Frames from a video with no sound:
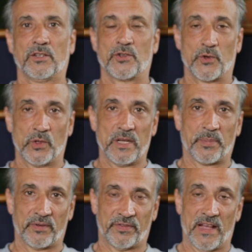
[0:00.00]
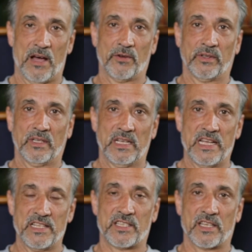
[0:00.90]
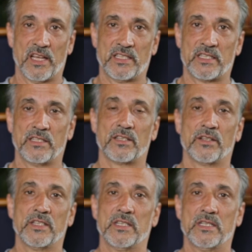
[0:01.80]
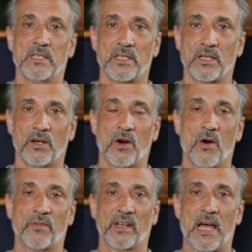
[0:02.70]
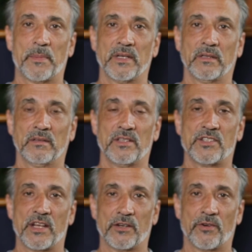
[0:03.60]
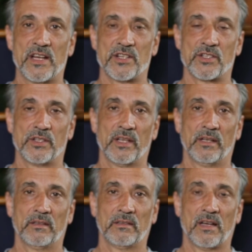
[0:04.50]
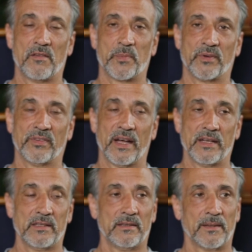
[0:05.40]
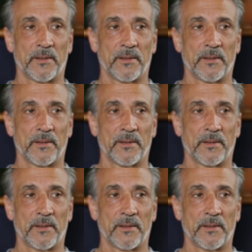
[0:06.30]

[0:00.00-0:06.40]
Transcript: truly profound insights into the overlapping generation that I've provided